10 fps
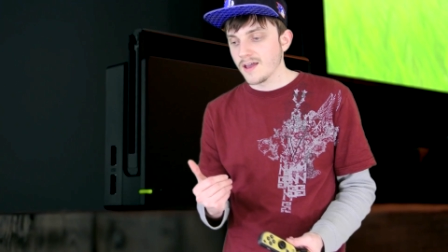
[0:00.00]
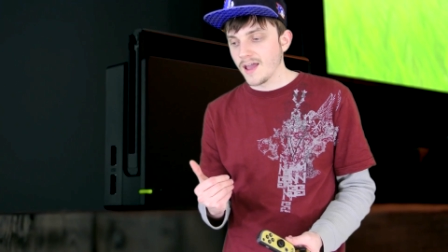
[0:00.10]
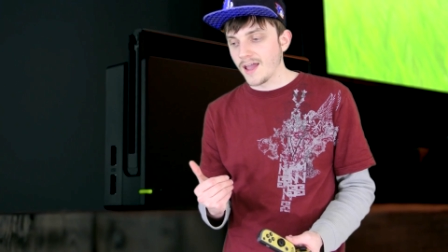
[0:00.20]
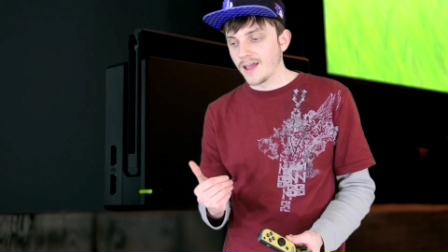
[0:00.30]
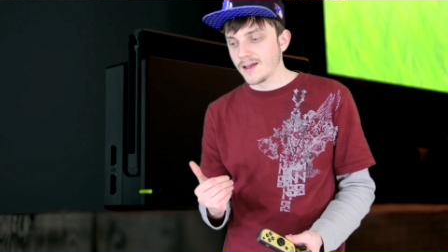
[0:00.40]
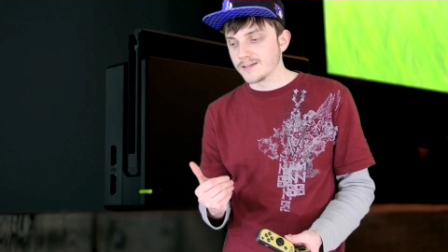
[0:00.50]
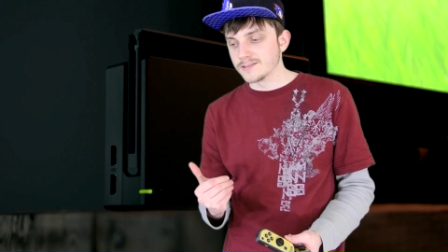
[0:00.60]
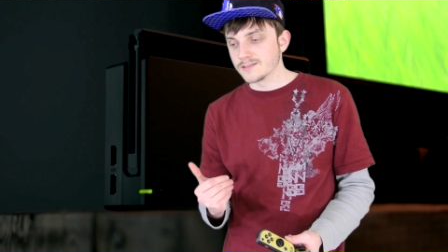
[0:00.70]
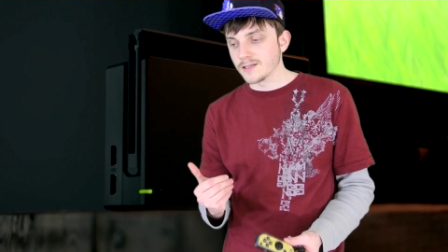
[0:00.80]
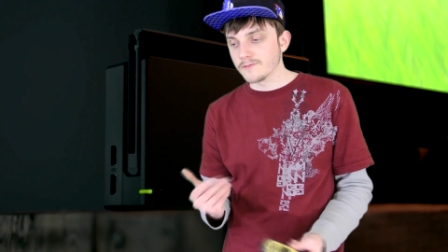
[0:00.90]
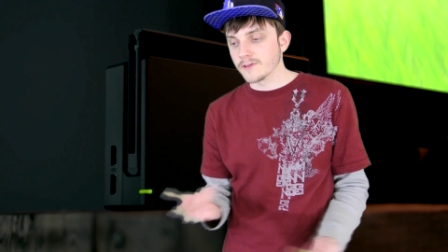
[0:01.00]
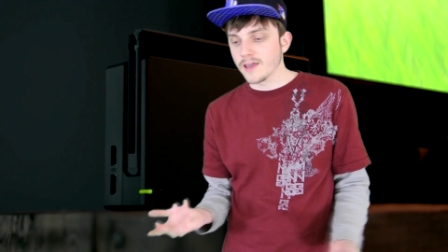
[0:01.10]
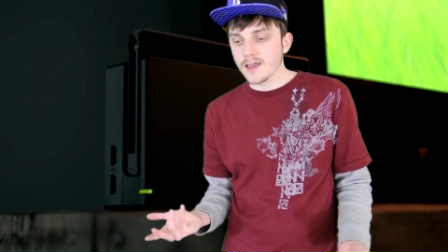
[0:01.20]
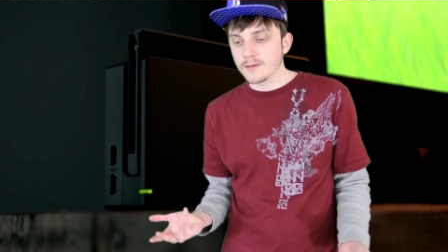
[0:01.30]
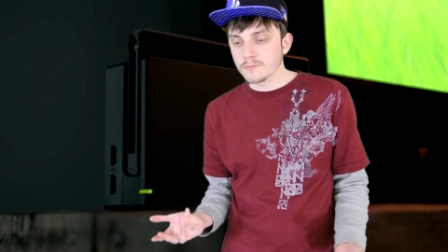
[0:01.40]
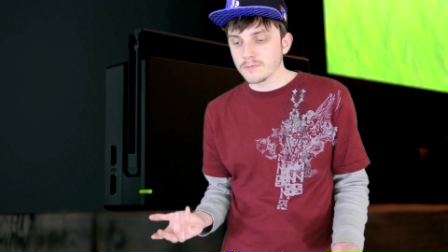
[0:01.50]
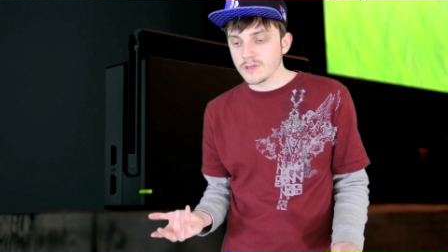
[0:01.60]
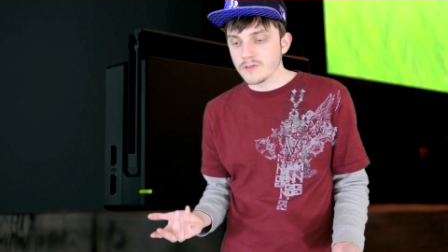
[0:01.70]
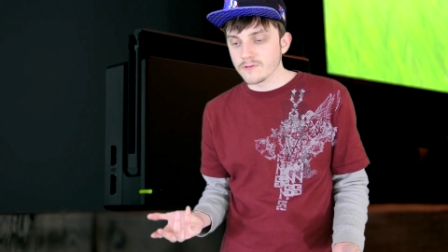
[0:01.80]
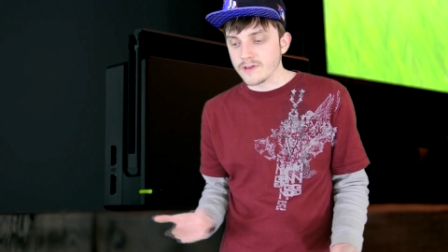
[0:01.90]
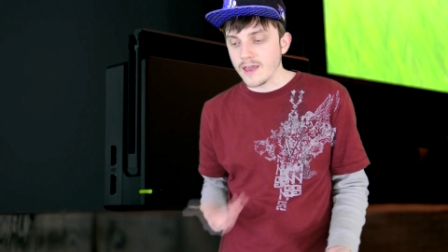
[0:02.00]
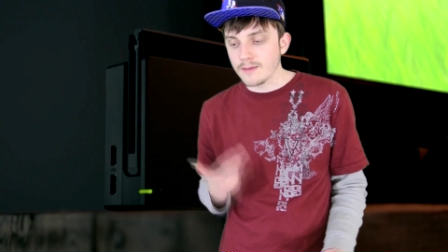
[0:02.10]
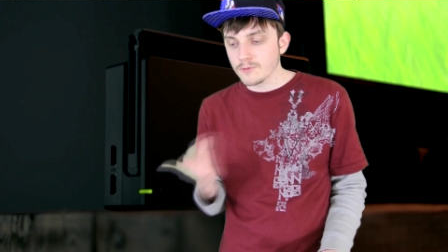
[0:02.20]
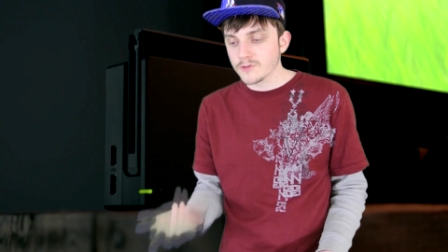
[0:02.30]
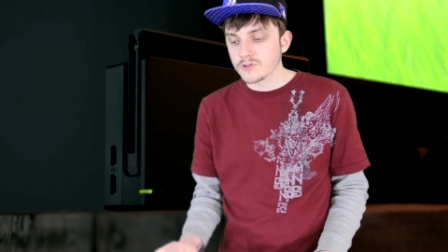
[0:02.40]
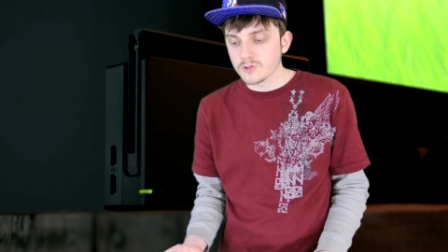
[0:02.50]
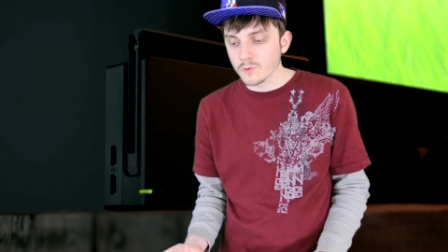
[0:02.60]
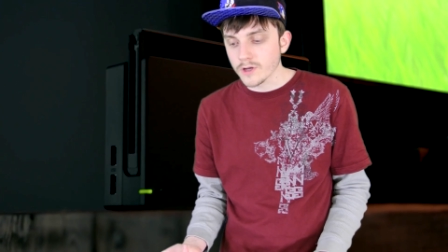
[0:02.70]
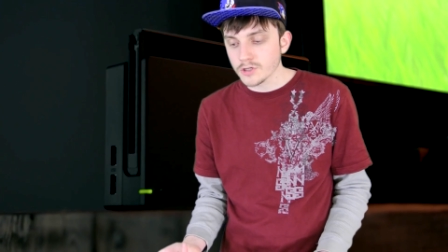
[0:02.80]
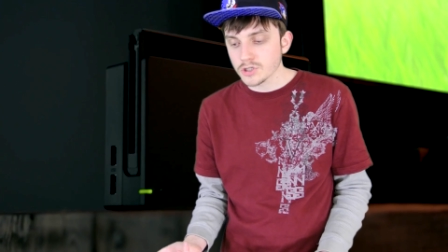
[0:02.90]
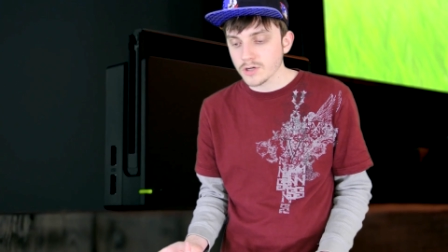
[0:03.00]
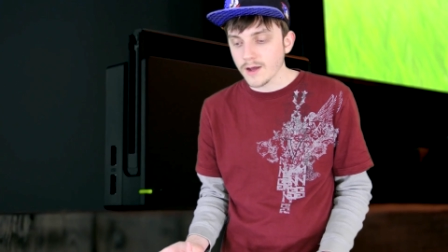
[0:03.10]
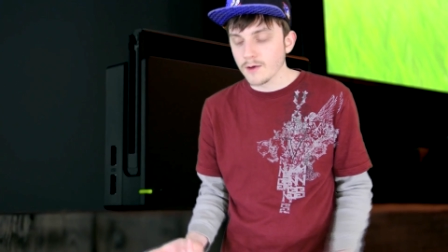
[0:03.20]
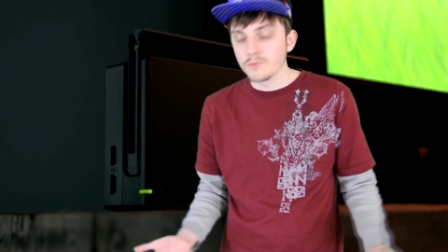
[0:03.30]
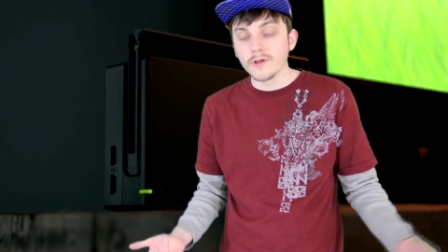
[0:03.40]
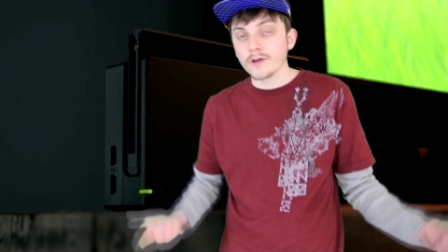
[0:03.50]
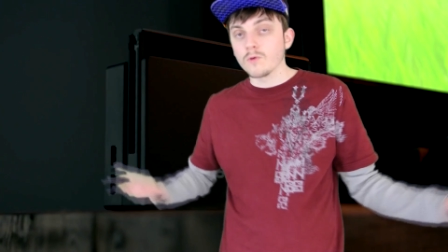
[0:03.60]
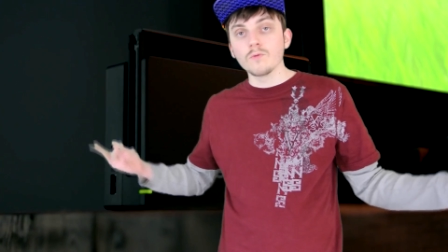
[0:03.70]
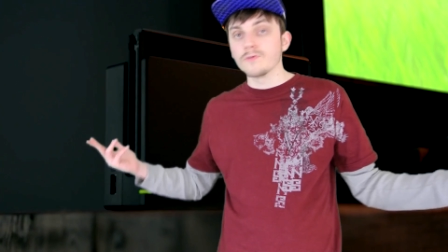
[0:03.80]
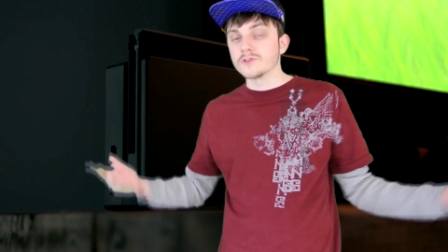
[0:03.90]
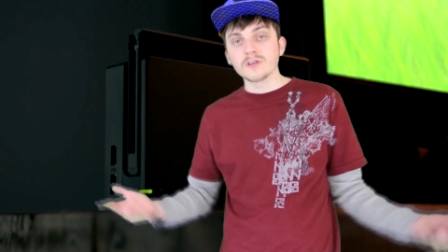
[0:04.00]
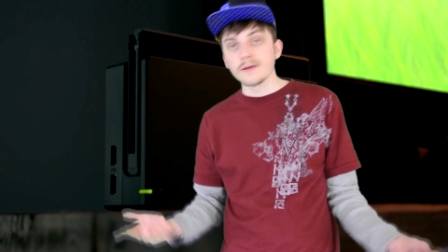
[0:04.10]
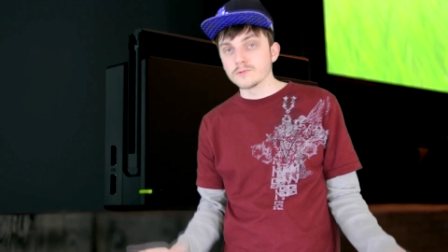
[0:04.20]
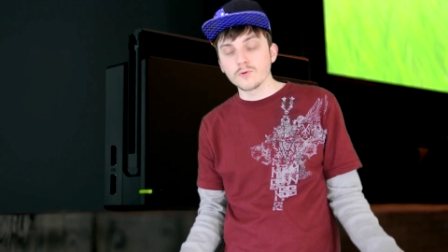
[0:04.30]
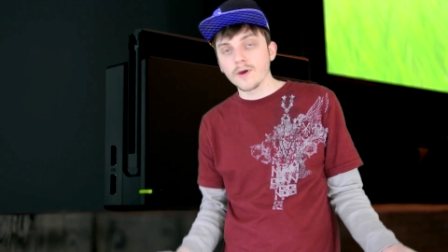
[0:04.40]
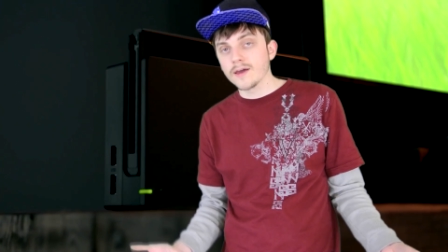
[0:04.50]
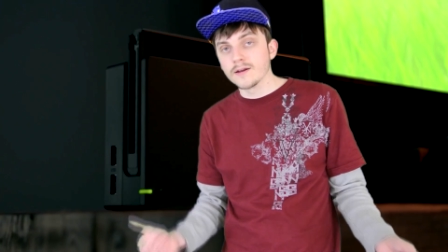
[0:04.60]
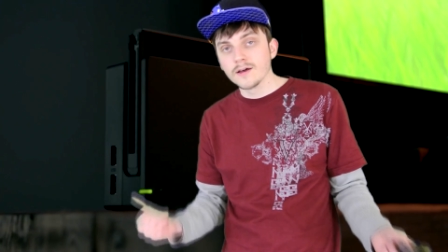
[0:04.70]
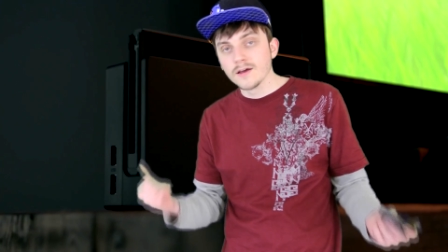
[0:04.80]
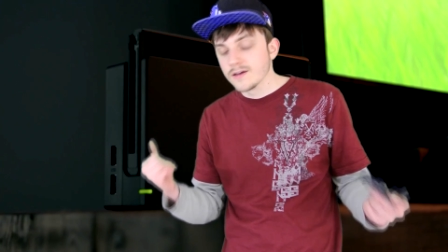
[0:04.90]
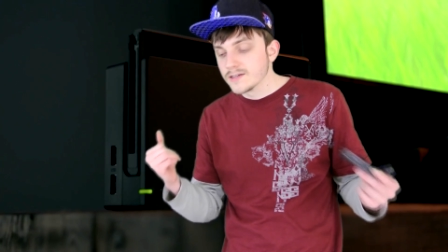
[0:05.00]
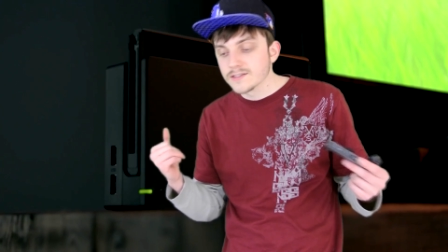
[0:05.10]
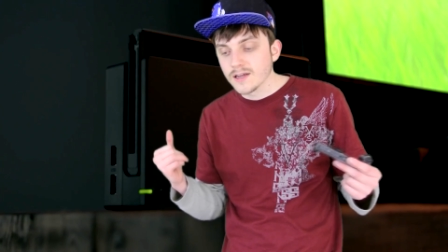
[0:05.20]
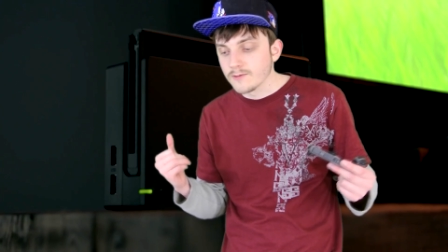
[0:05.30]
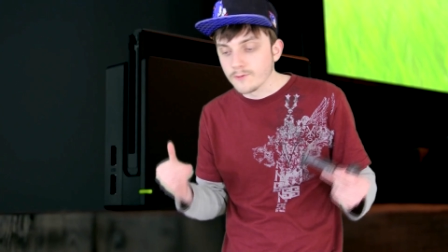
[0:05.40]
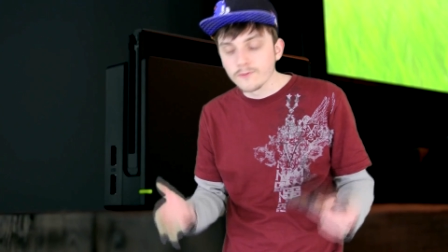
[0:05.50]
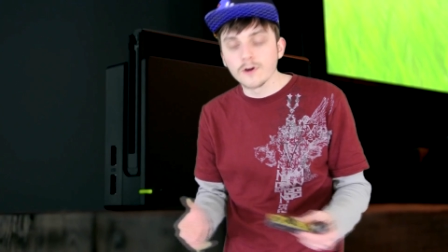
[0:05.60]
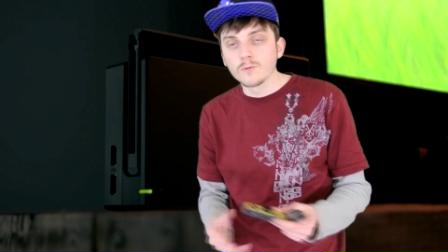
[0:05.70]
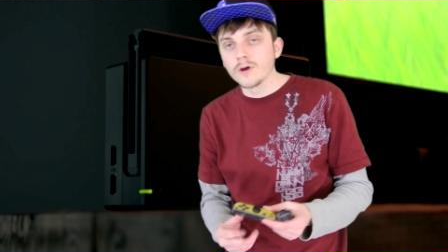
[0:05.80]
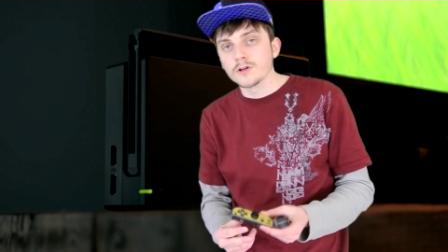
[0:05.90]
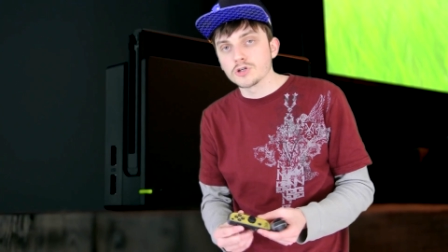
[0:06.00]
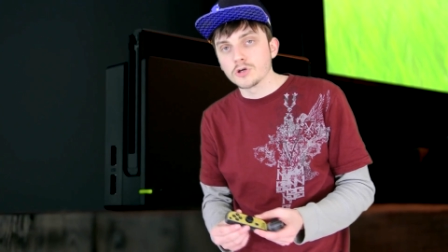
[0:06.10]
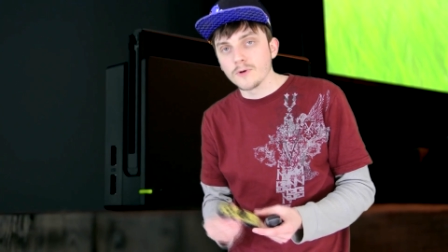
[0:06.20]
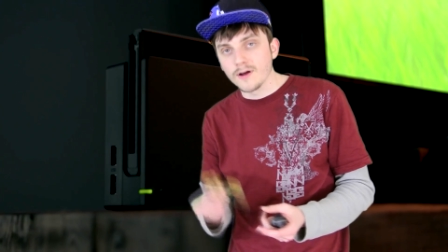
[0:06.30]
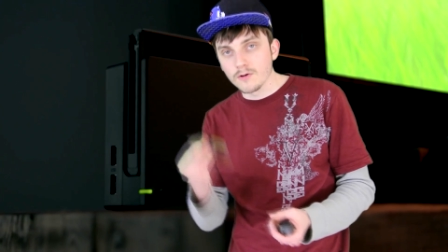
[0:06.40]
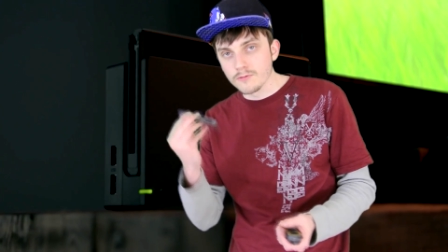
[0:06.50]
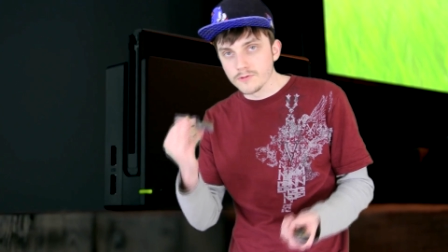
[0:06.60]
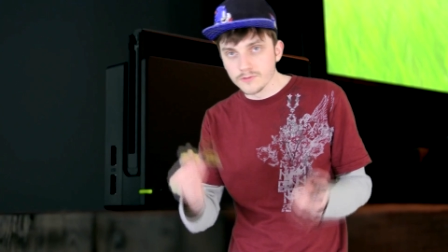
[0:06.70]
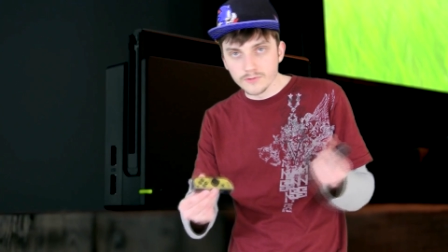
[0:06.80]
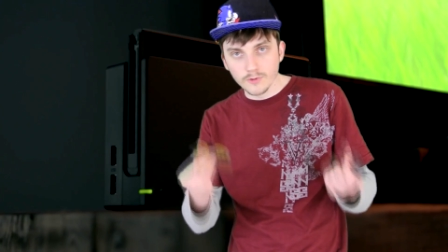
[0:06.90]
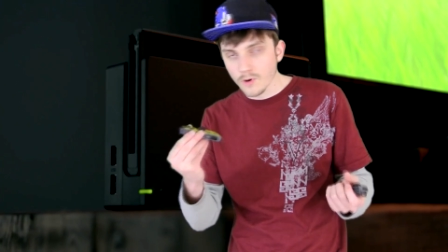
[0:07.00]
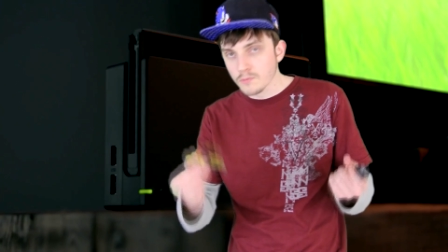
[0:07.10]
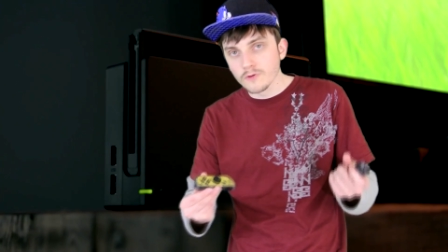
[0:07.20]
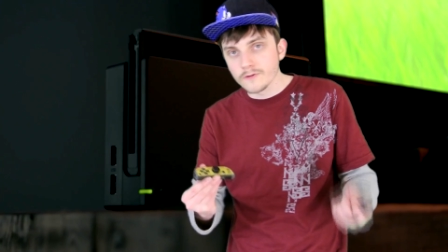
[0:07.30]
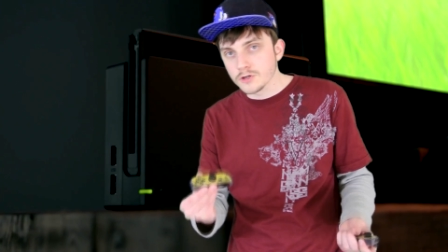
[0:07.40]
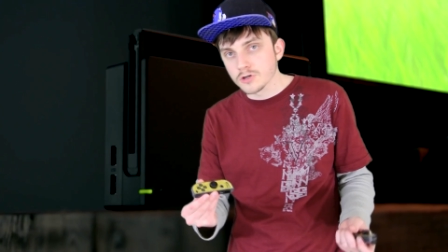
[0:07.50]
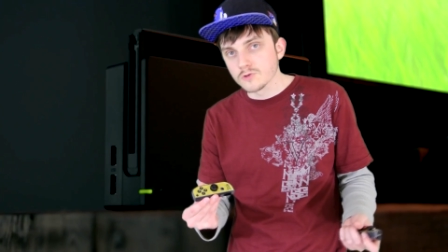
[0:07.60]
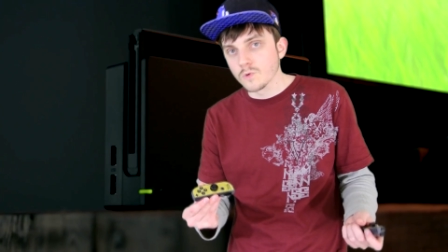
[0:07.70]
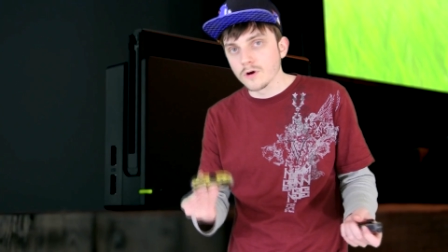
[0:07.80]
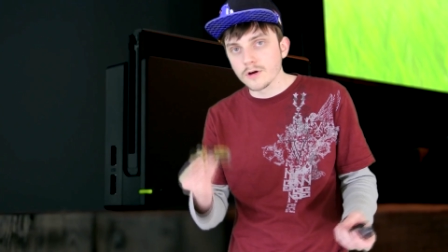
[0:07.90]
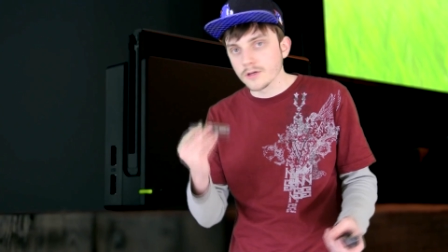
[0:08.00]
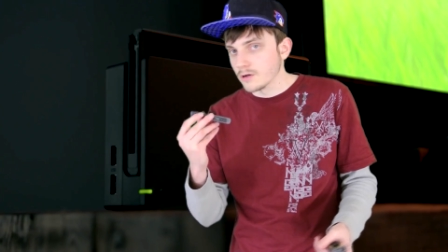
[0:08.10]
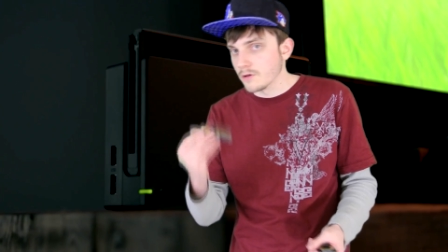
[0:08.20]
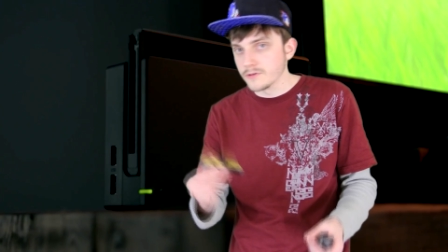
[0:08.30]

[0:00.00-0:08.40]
And if the game either came with the Switch, I would be like, this game's great. It's kind of a fun way to show how the rumble features work and all the